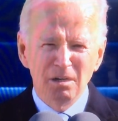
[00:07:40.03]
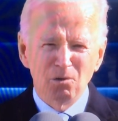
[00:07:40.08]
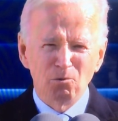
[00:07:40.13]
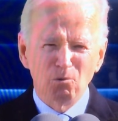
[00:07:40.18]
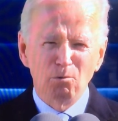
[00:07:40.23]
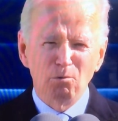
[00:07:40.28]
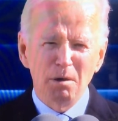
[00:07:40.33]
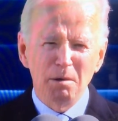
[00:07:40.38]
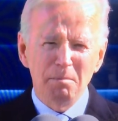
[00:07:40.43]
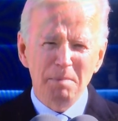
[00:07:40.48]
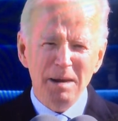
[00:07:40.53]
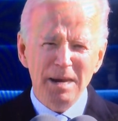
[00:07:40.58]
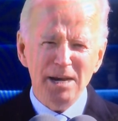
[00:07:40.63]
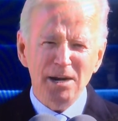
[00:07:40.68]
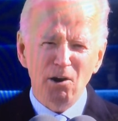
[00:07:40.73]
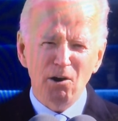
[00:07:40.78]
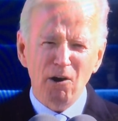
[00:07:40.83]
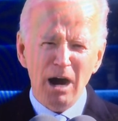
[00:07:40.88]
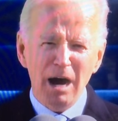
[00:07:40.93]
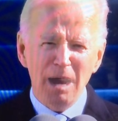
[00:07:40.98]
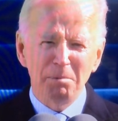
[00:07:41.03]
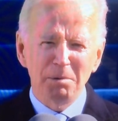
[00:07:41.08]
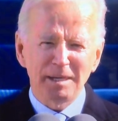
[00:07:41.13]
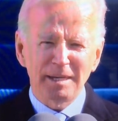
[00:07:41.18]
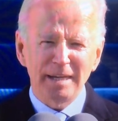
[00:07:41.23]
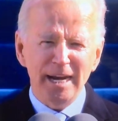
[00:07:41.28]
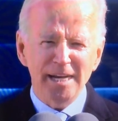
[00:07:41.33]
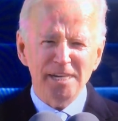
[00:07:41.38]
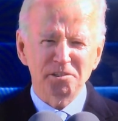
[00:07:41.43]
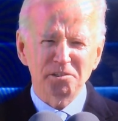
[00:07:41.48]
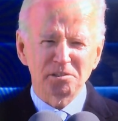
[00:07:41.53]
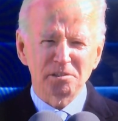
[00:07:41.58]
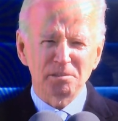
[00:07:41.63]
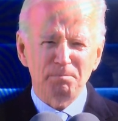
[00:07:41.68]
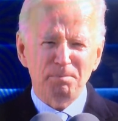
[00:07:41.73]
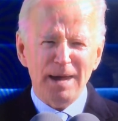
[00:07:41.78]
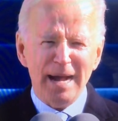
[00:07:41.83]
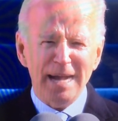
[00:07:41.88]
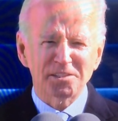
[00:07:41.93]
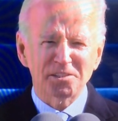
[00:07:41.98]
Will we meet our obligations
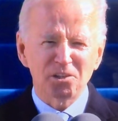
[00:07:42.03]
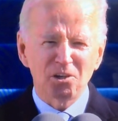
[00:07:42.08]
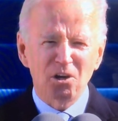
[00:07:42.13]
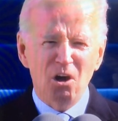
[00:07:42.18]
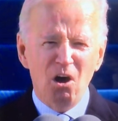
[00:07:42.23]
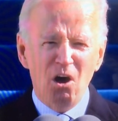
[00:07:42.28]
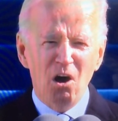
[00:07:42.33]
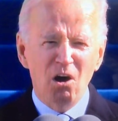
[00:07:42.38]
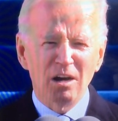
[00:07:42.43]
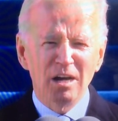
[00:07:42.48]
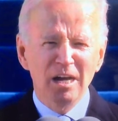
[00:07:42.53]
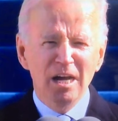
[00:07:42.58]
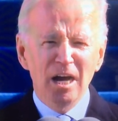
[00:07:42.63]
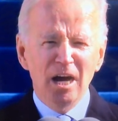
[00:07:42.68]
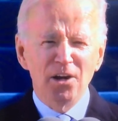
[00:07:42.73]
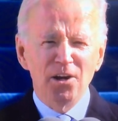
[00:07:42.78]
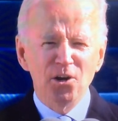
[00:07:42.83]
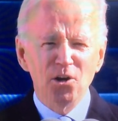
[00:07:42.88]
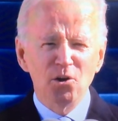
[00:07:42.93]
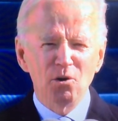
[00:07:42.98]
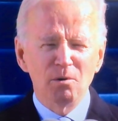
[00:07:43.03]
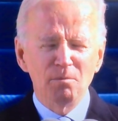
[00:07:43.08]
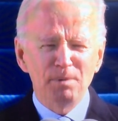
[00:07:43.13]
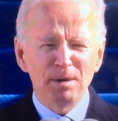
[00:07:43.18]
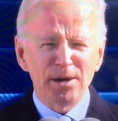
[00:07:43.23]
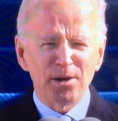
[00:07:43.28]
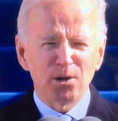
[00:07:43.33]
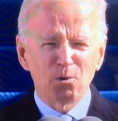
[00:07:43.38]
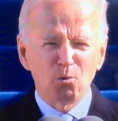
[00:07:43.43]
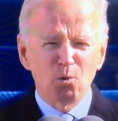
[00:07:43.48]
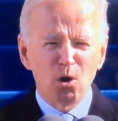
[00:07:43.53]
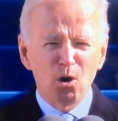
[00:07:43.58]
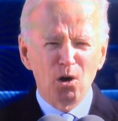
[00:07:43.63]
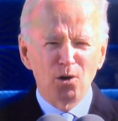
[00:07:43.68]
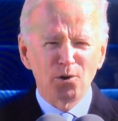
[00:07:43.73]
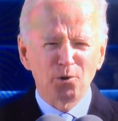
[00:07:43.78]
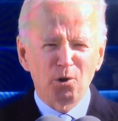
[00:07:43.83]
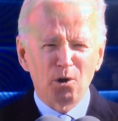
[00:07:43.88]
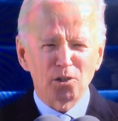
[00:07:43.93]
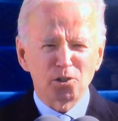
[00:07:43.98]
and pass along a new and better
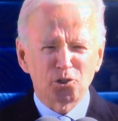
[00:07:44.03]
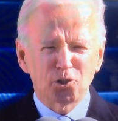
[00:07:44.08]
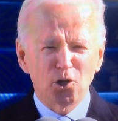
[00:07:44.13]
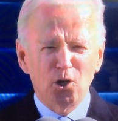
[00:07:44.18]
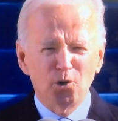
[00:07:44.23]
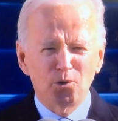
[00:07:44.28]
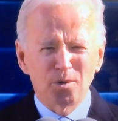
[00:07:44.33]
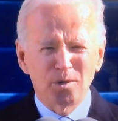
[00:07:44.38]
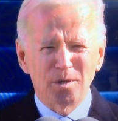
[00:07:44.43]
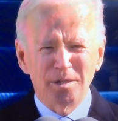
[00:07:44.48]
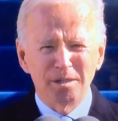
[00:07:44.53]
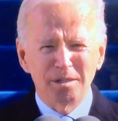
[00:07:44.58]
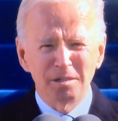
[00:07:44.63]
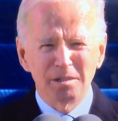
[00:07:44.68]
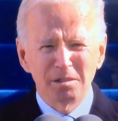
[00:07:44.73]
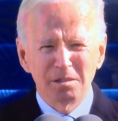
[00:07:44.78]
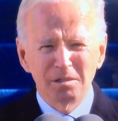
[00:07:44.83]
world to our children?